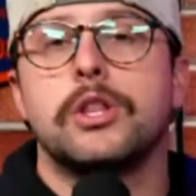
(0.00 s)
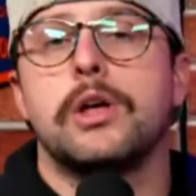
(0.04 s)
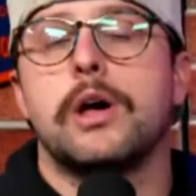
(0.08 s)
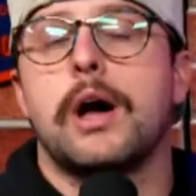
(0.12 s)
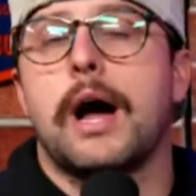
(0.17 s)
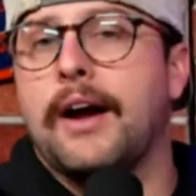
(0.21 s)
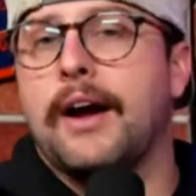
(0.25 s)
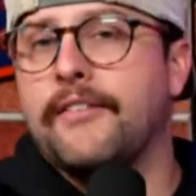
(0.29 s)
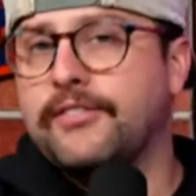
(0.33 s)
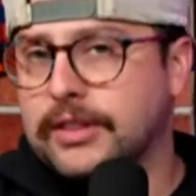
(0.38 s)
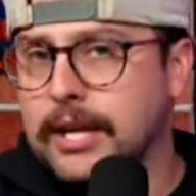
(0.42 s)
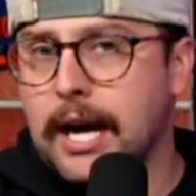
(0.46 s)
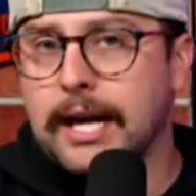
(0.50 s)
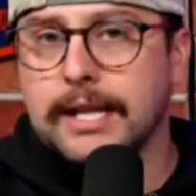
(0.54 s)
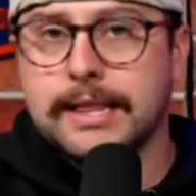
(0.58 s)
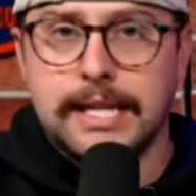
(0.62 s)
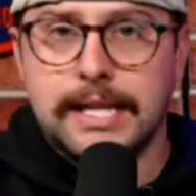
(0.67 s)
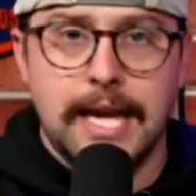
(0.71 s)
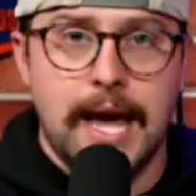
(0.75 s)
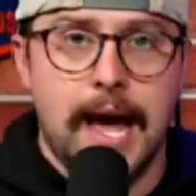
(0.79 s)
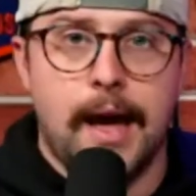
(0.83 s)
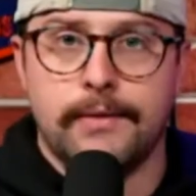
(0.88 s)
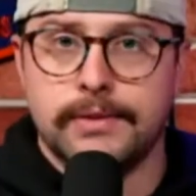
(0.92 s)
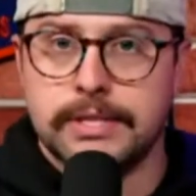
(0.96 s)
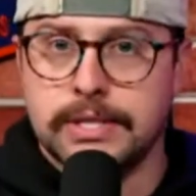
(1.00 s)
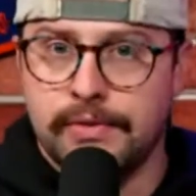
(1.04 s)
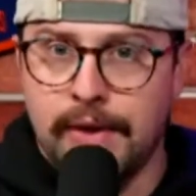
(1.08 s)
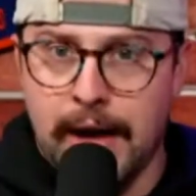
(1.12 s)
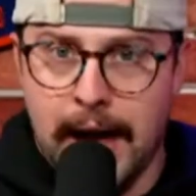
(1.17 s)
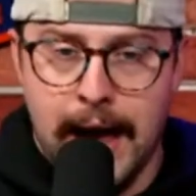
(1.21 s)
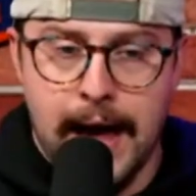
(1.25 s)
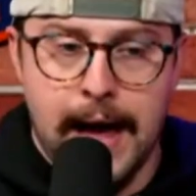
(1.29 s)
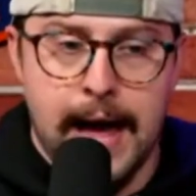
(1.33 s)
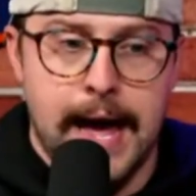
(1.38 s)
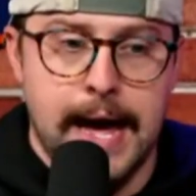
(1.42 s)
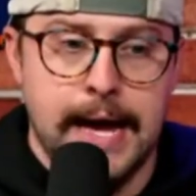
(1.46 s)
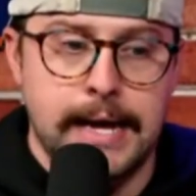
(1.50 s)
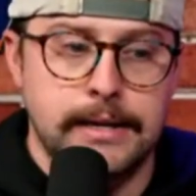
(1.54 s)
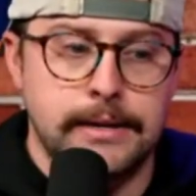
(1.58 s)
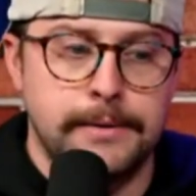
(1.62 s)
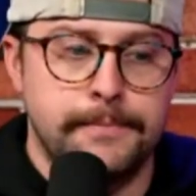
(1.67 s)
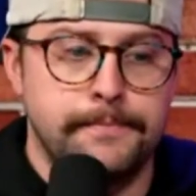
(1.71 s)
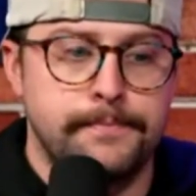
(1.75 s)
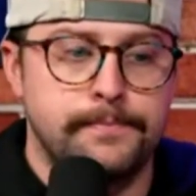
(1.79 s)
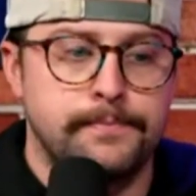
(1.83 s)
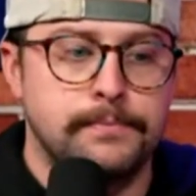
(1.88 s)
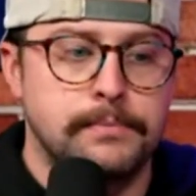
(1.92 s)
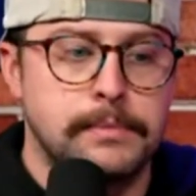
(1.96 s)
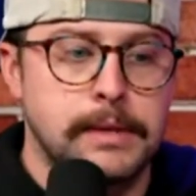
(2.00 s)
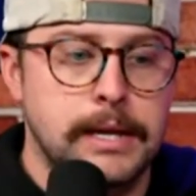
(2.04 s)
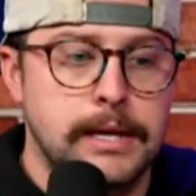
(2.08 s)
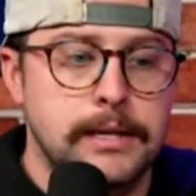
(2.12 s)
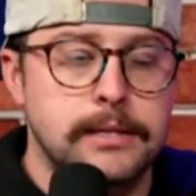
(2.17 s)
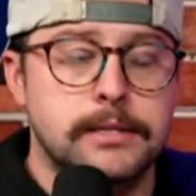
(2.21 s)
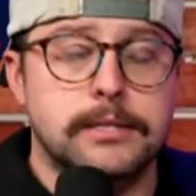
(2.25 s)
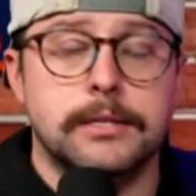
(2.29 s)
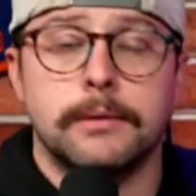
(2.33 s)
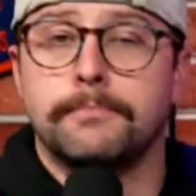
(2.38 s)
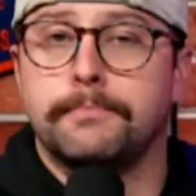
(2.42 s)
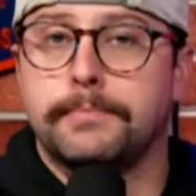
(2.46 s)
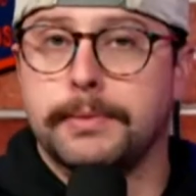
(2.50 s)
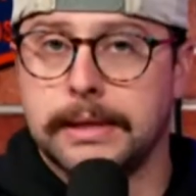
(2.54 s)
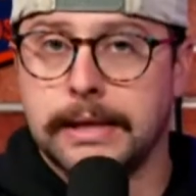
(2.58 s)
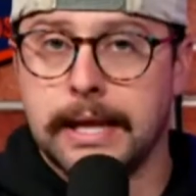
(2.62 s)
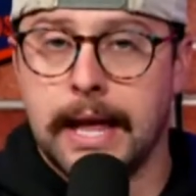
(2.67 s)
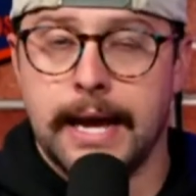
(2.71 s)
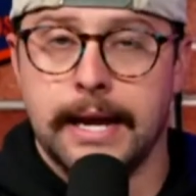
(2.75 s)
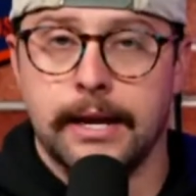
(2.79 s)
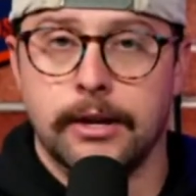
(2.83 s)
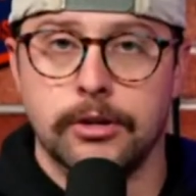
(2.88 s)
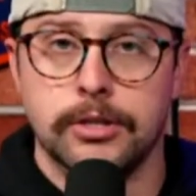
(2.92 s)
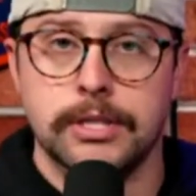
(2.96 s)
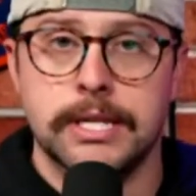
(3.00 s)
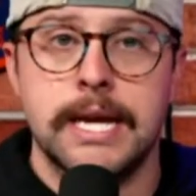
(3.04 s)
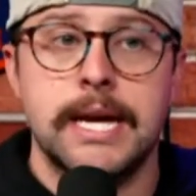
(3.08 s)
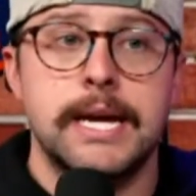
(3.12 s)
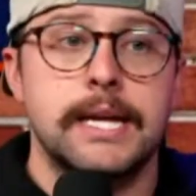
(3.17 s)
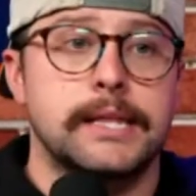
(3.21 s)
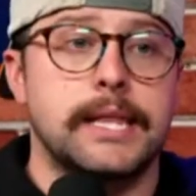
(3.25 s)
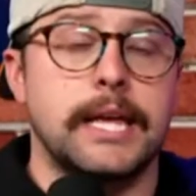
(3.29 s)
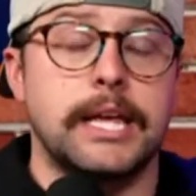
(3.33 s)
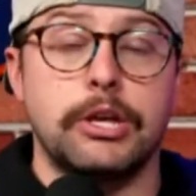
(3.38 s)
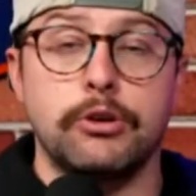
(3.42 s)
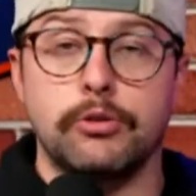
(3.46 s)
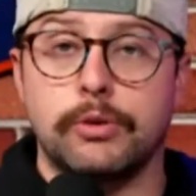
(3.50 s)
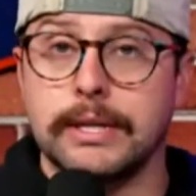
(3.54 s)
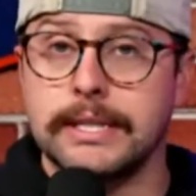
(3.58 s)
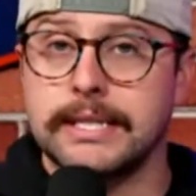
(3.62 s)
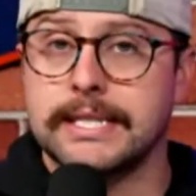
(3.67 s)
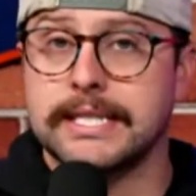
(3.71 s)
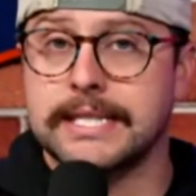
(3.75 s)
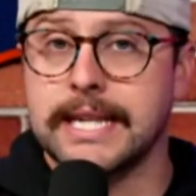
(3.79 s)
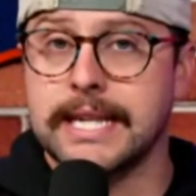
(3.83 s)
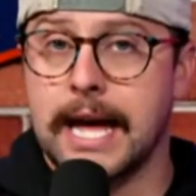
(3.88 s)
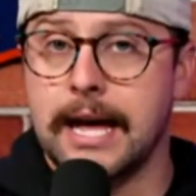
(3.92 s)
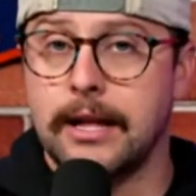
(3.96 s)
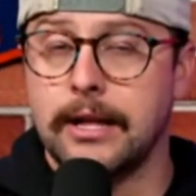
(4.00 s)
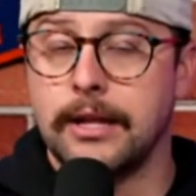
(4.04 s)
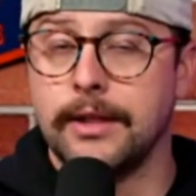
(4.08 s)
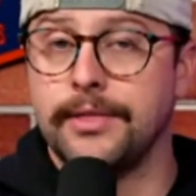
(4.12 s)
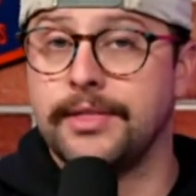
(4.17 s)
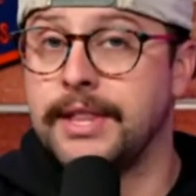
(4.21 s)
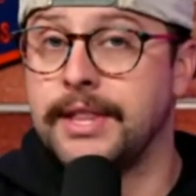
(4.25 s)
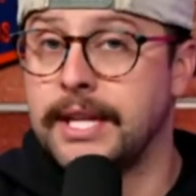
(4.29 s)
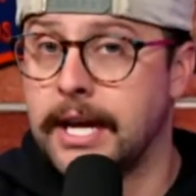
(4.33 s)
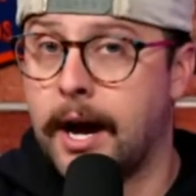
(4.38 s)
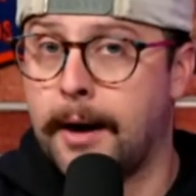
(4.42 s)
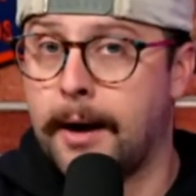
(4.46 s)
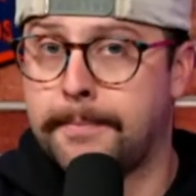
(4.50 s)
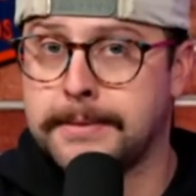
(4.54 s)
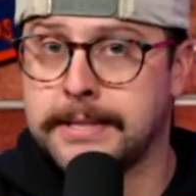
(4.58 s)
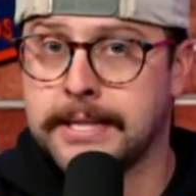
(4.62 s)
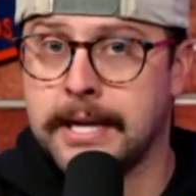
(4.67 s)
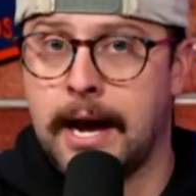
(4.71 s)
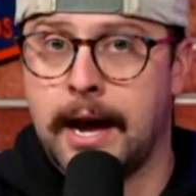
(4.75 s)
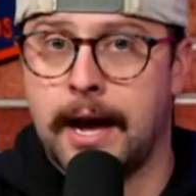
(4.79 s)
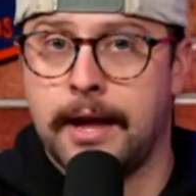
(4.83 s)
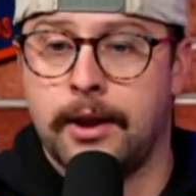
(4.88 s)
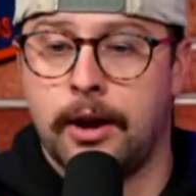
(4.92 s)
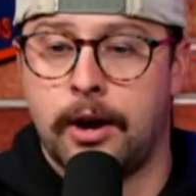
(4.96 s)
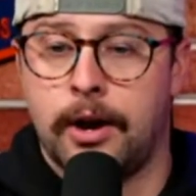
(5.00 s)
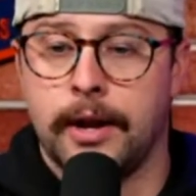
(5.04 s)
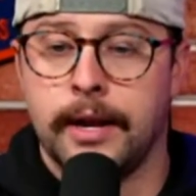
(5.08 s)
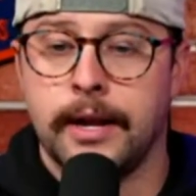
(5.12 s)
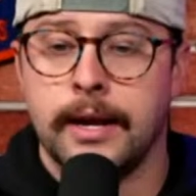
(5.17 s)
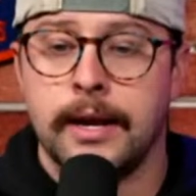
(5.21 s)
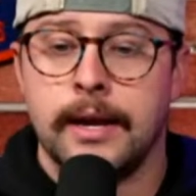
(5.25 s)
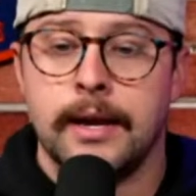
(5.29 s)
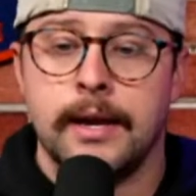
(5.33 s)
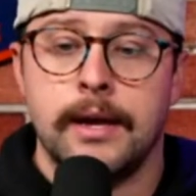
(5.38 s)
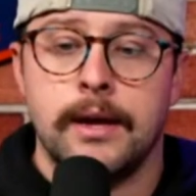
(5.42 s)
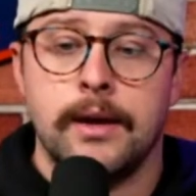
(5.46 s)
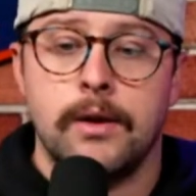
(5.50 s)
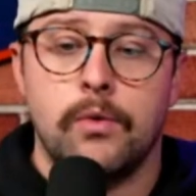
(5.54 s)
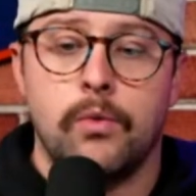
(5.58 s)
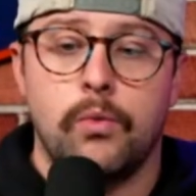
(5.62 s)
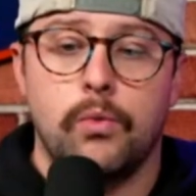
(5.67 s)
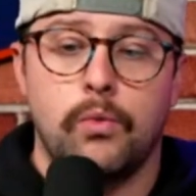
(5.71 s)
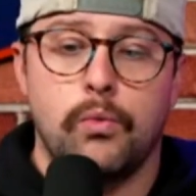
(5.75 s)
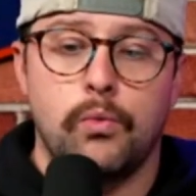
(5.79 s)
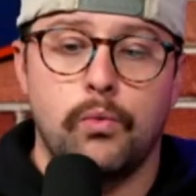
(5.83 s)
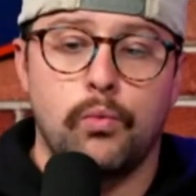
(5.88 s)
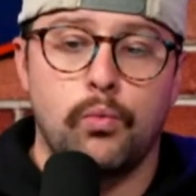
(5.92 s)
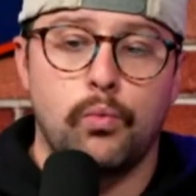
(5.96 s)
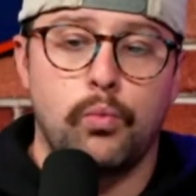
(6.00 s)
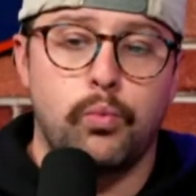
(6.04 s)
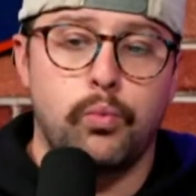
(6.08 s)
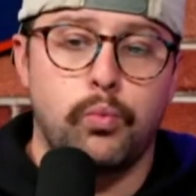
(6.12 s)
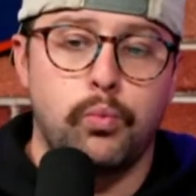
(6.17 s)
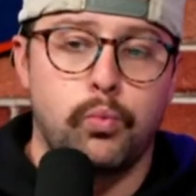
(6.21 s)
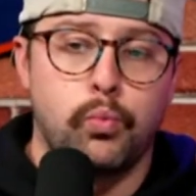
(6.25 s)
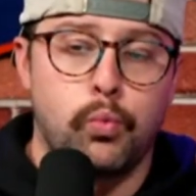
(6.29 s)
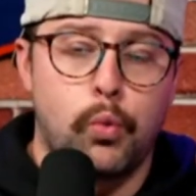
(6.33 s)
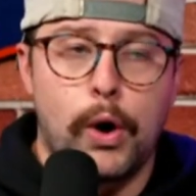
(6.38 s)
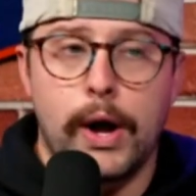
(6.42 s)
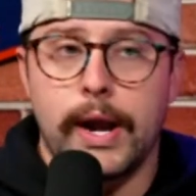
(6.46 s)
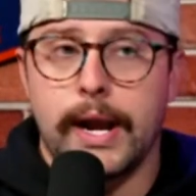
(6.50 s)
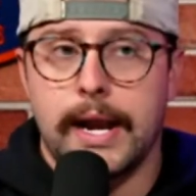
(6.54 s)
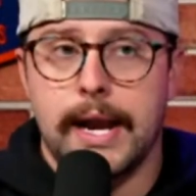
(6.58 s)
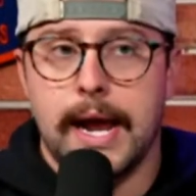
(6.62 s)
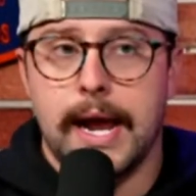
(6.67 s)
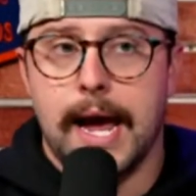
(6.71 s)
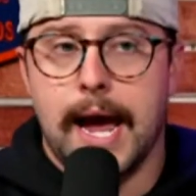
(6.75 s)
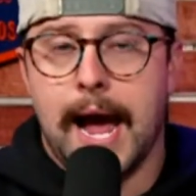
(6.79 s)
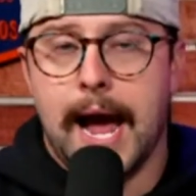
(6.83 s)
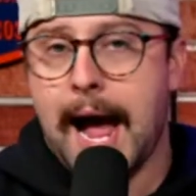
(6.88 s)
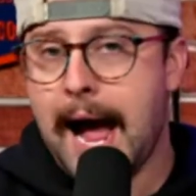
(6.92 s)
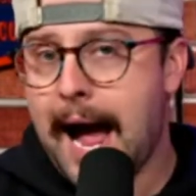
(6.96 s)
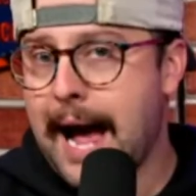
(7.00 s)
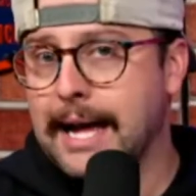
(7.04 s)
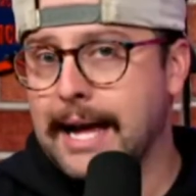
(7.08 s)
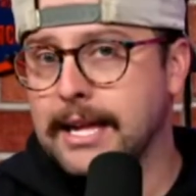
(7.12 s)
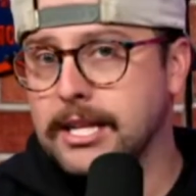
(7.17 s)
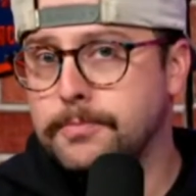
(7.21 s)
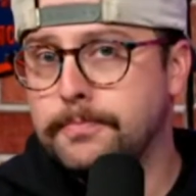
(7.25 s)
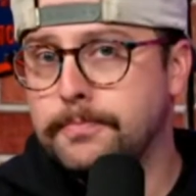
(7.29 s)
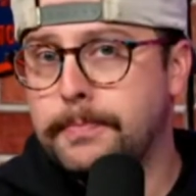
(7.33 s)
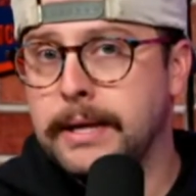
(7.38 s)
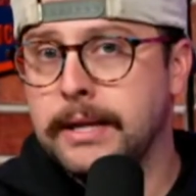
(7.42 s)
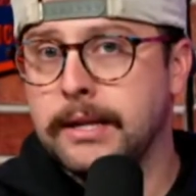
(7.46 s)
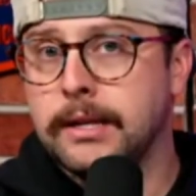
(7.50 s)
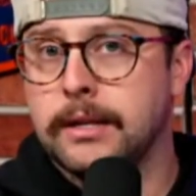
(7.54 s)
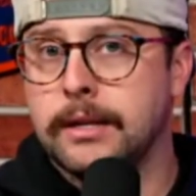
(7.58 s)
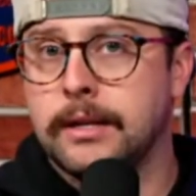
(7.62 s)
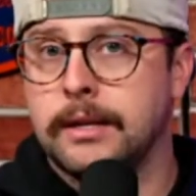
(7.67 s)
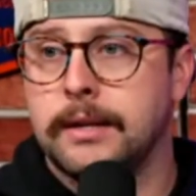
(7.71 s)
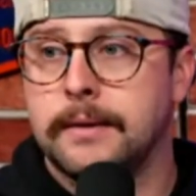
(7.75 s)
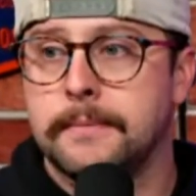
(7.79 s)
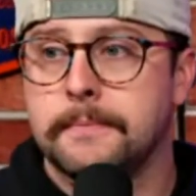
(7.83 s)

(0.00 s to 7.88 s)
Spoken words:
I've thought the Avs have had some players that you could sell the upside on. What has been